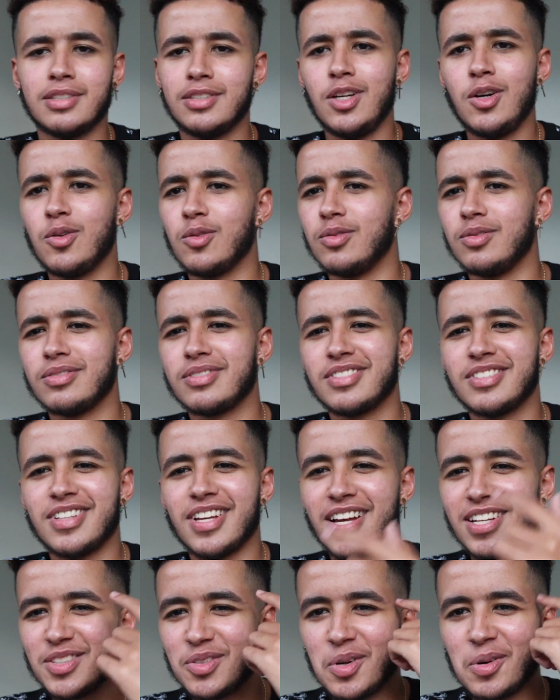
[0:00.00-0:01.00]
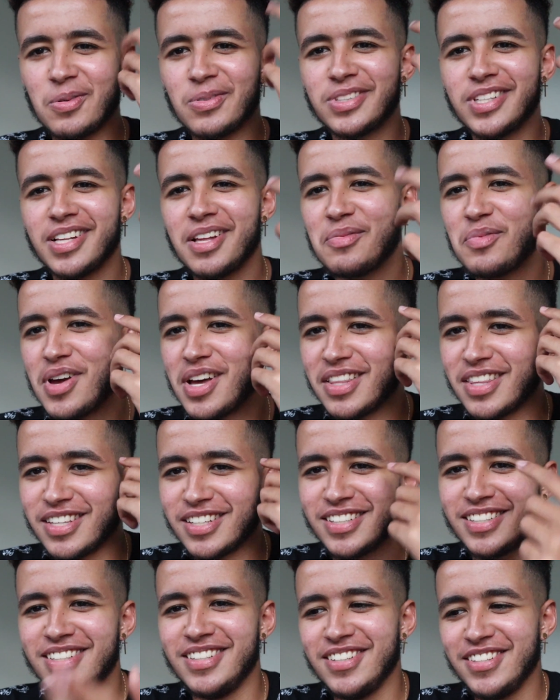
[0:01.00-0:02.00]
Yo, I swear we're
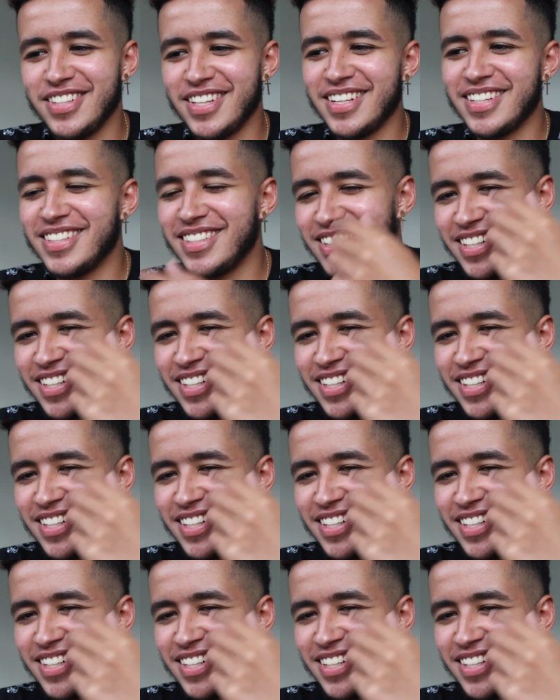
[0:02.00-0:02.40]
telepathic. You know that?